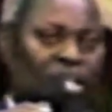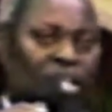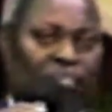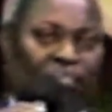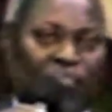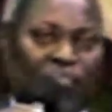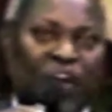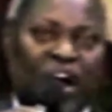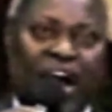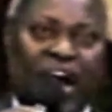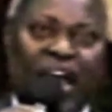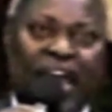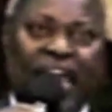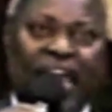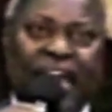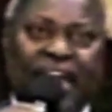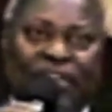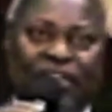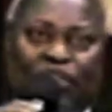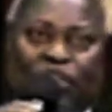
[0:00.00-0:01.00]
The
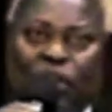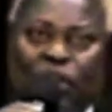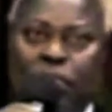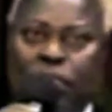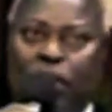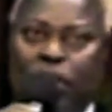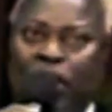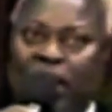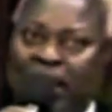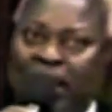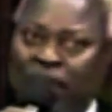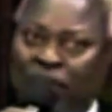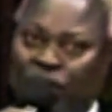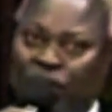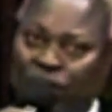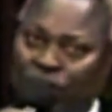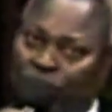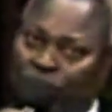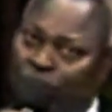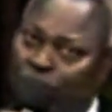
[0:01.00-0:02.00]
fire
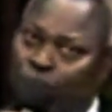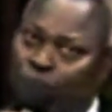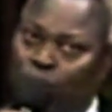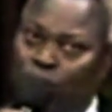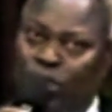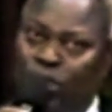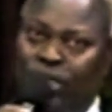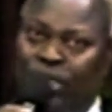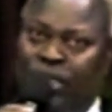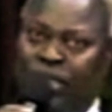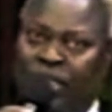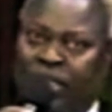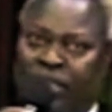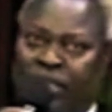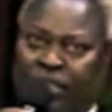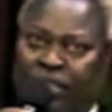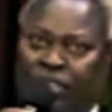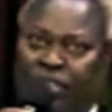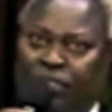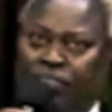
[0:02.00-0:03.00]
symbolizes the word.